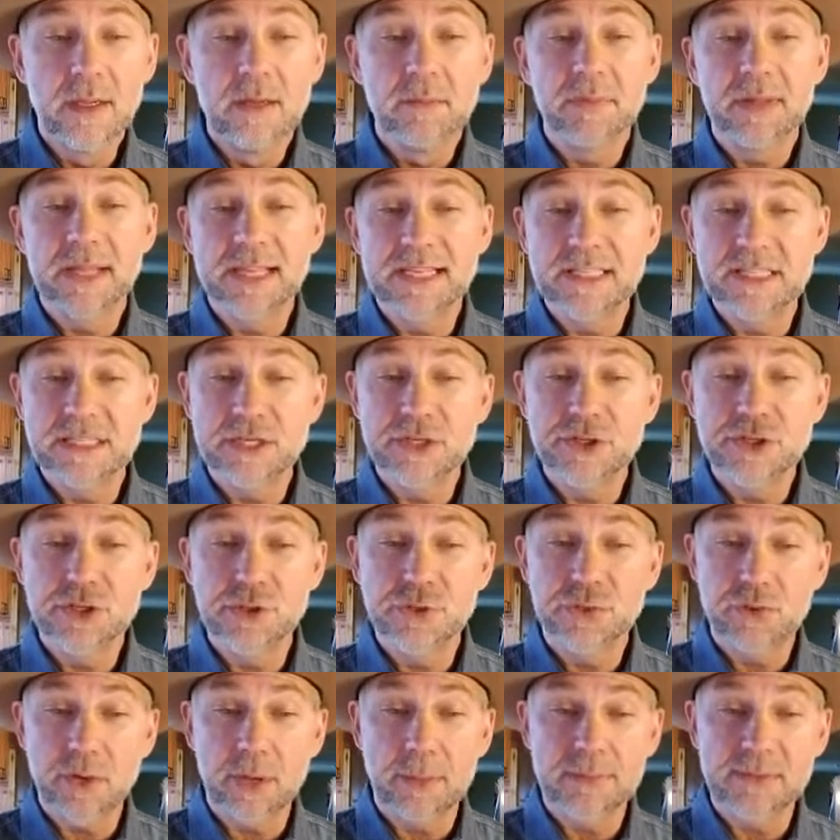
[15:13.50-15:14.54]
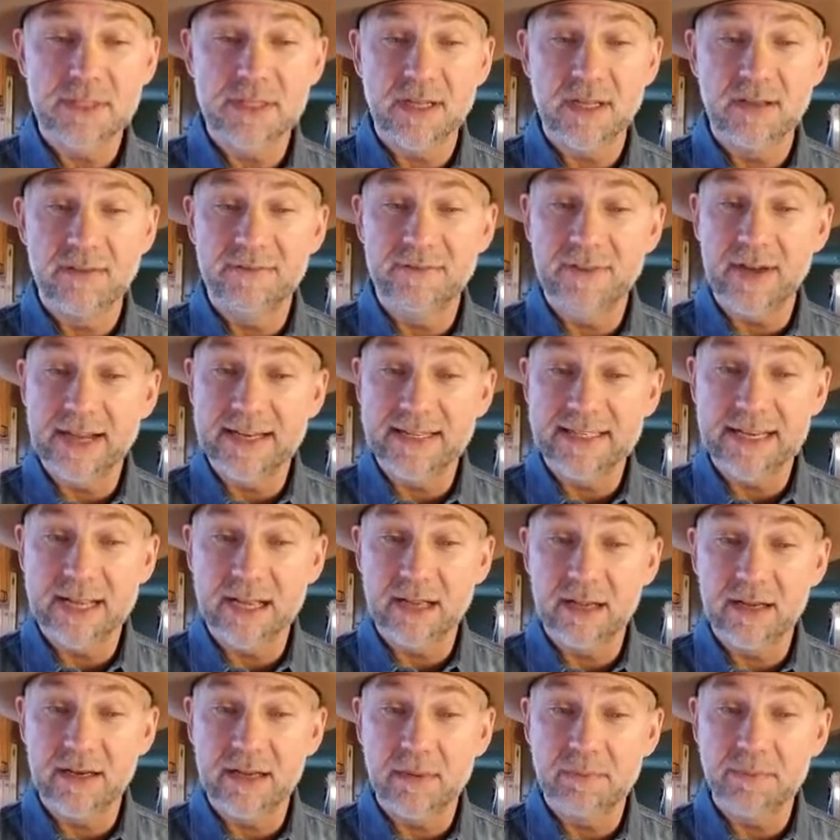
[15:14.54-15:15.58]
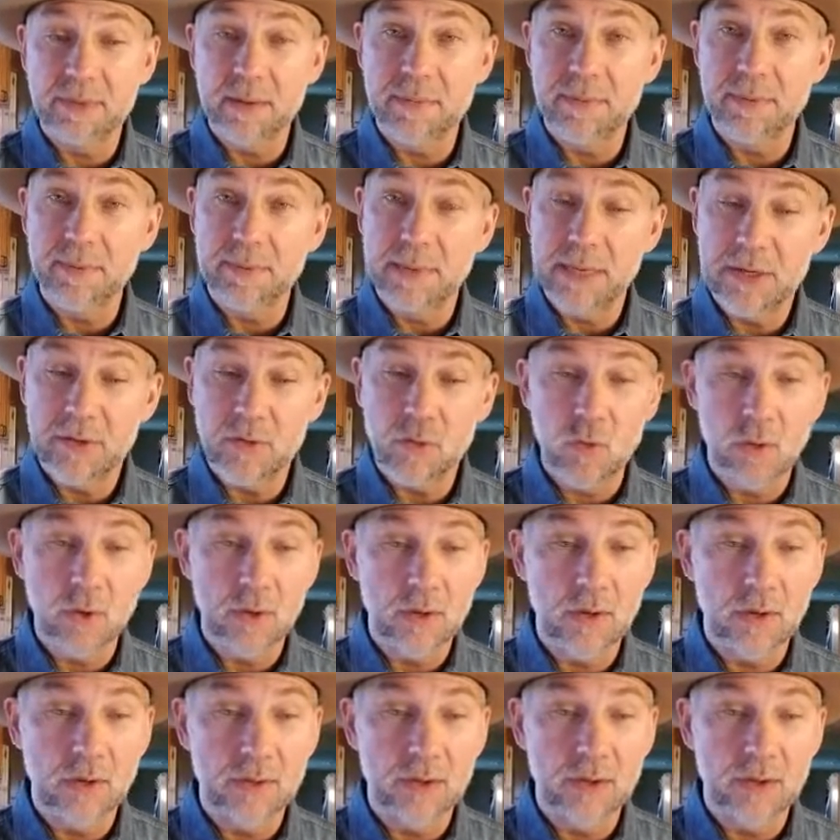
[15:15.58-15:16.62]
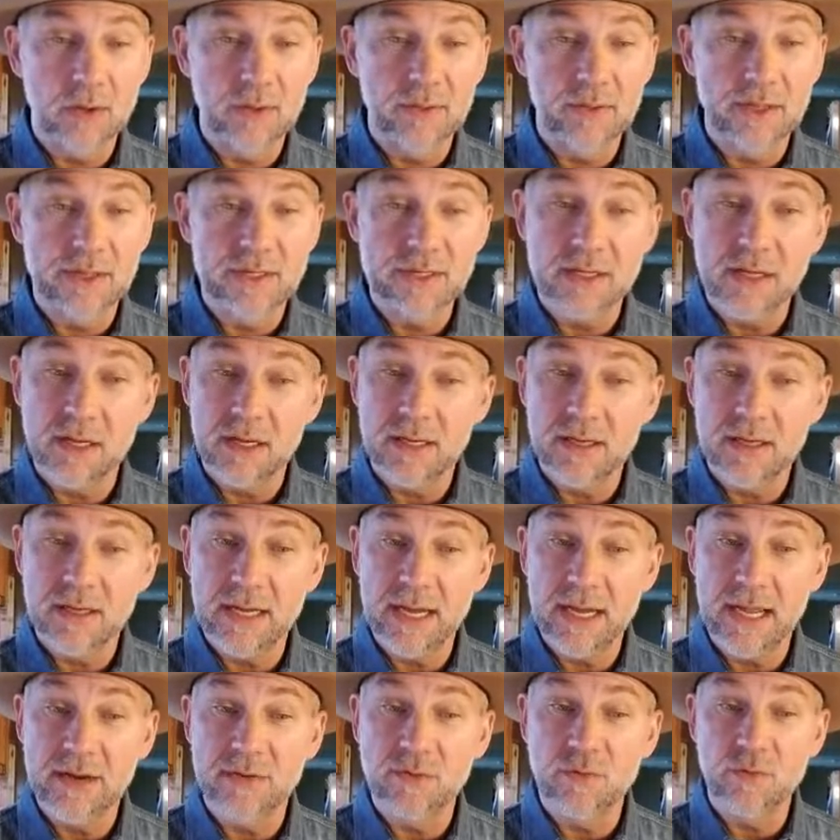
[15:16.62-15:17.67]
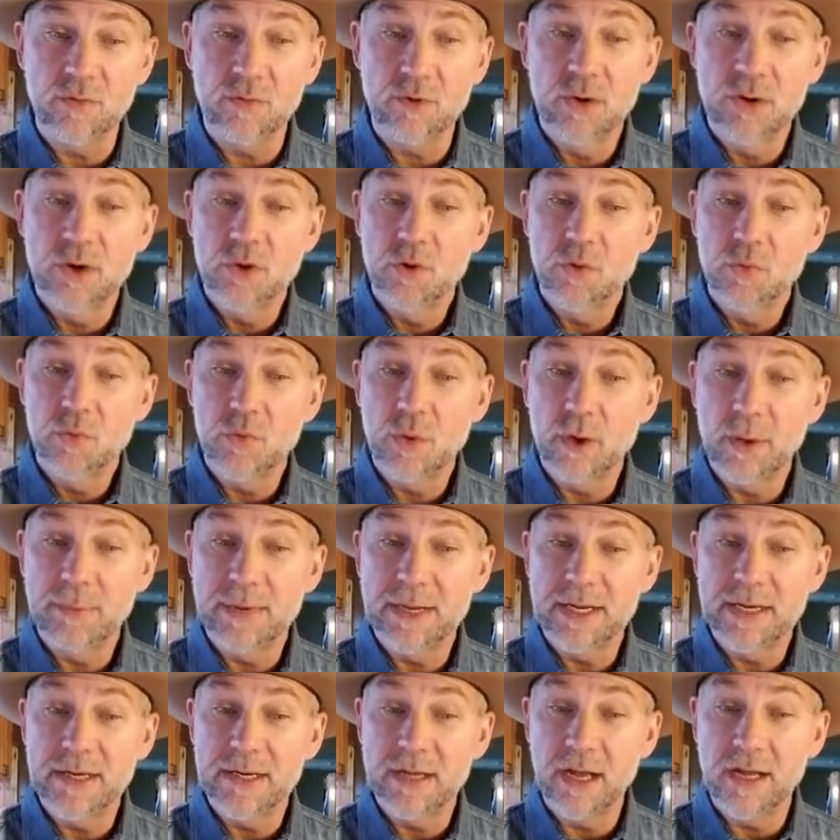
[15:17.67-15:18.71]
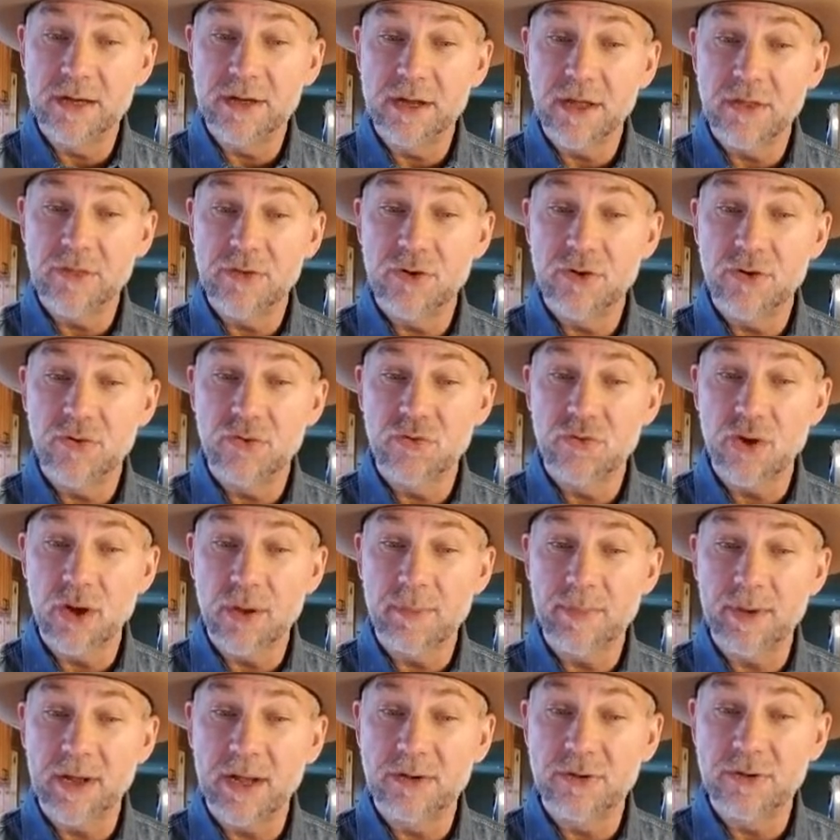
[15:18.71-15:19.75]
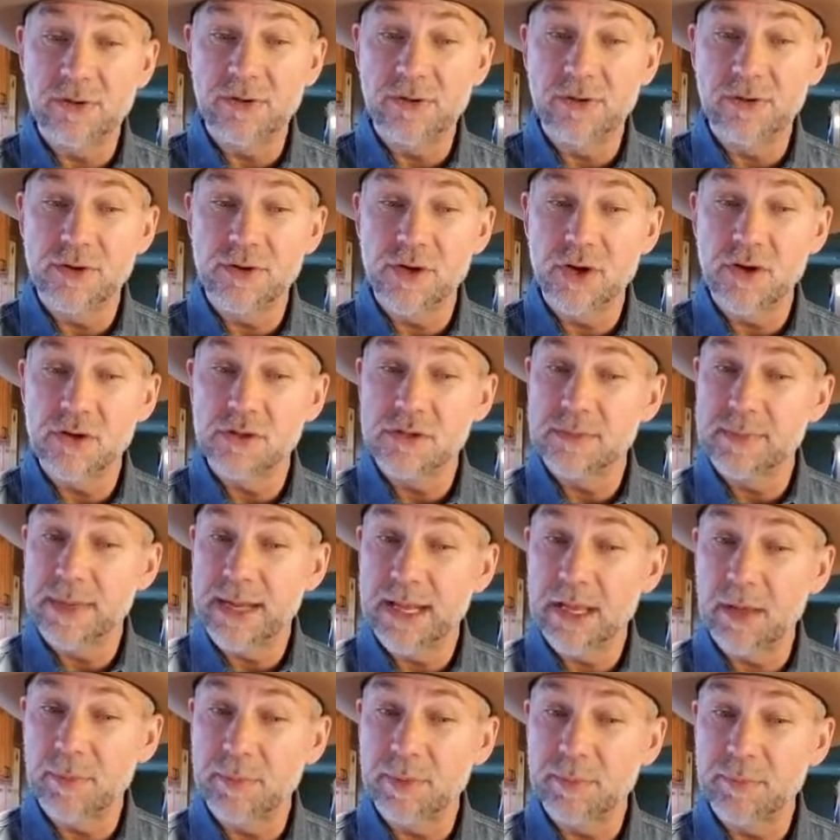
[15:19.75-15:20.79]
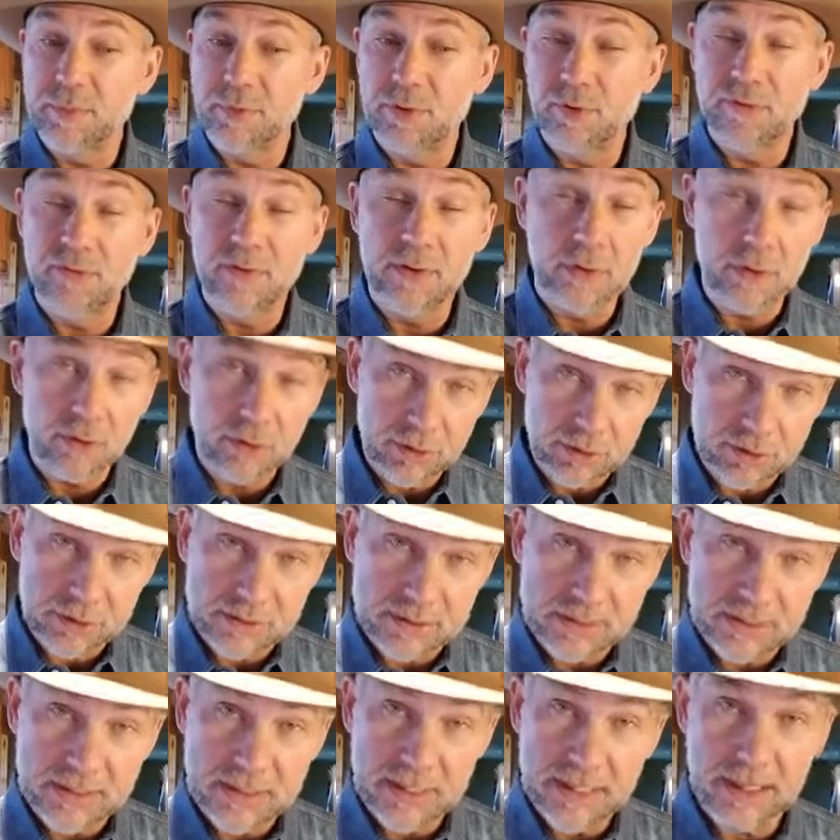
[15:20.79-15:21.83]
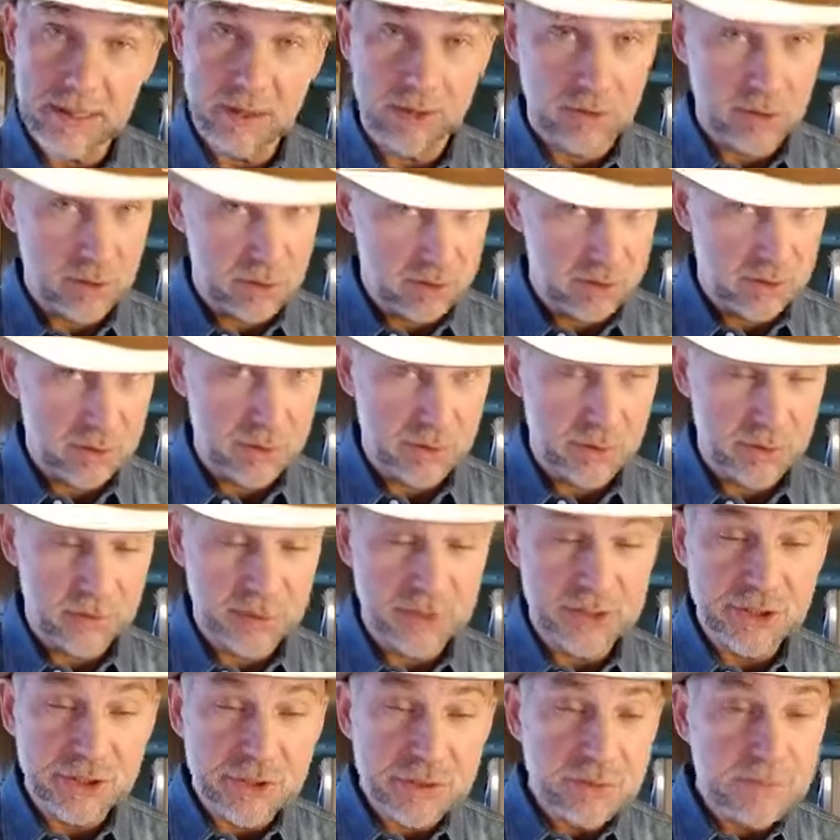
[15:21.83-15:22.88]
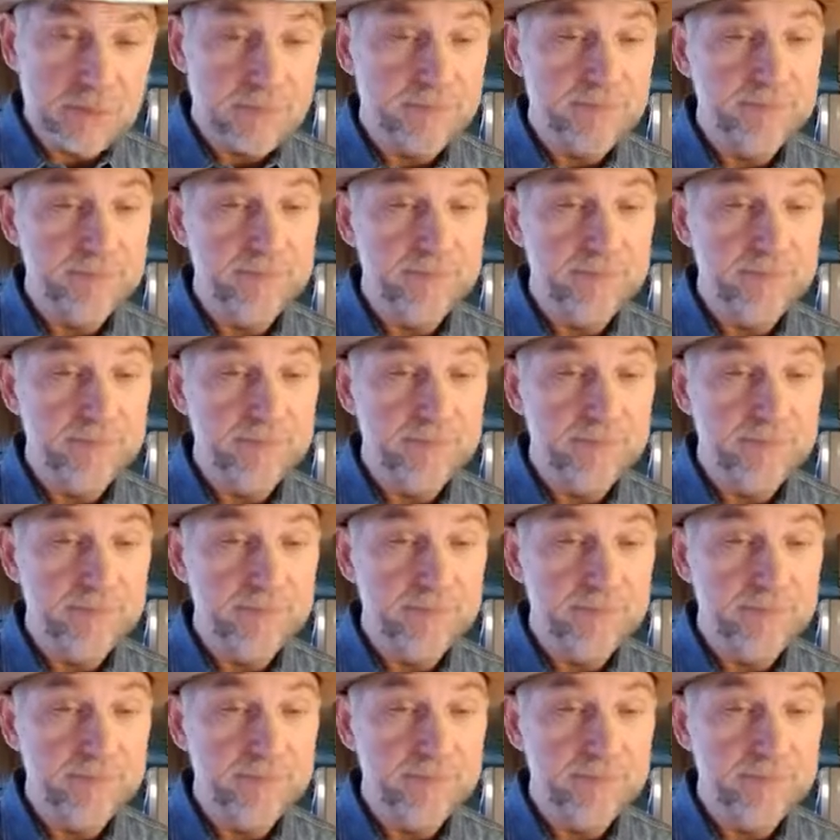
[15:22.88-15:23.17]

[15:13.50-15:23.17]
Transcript: Placing 2 drops of Vitality peppermint oil on the tongue and rubbing another drop under the nose may help improve alertness and concentration.